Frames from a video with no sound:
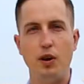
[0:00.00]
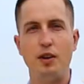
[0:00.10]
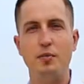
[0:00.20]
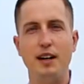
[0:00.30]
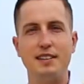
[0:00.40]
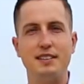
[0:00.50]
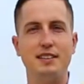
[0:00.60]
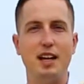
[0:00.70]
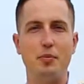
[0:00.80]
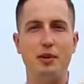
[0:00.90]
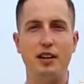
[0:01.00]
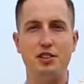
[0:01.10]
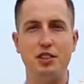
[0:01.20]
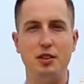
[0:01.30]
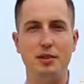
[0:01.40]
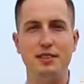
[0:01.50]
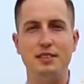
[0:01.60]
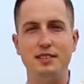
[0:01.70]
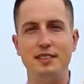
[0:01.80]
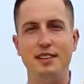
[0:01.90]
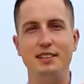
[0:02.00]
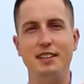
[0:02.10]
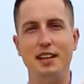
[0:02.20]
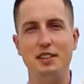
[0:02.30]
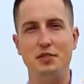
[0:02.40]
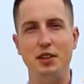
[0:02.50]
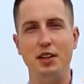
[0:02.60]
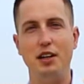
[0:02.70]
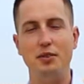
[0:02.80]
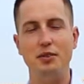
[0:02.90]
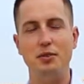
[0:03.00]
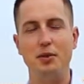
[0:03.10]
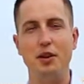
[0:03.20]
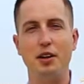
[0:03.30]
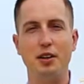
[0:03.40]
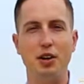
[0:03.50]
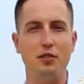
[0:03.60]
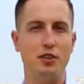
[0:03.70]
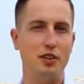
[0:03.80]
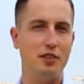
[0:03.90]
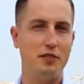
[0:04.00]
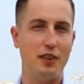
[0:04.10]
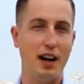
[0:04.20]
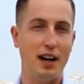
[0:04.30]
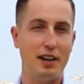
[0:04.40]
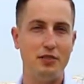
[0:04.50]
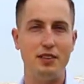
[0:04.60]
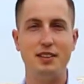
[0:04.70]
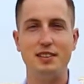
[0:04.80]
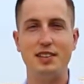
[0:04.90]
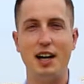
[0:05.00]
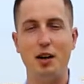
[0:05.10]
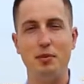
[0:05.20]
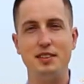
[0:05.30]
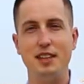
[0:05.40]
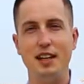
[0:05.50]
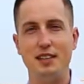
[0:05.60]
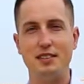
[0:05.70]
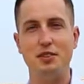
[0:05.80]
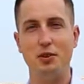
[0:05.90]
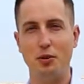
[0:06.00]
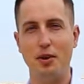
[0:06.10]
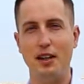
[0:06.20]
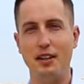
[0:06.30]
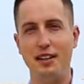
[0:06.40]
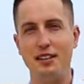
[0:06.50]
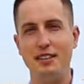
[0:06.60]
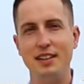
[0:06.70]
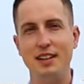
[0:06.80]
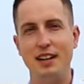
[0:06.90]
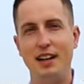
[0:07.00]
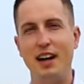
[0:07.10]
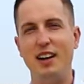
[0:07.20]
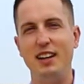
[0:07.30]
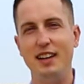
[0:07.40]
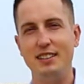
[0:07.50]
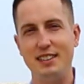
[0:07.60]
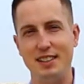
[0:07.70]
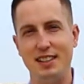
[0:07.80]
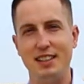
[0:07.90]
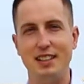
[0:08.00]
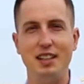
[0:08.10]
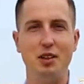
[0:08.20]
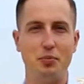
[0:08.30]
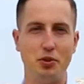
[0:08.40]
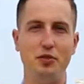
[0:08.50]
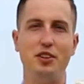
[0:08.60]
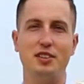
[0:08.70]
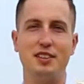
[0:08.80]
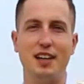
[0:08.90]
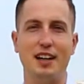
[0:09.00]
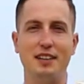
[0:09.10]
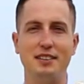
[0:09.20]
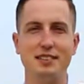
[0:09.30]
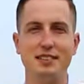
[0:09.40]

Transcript: Welcome back to the Dapper House, gentlemen. In today's video, we're gonna go over five style mistakes you're making and how to instantly improve your style.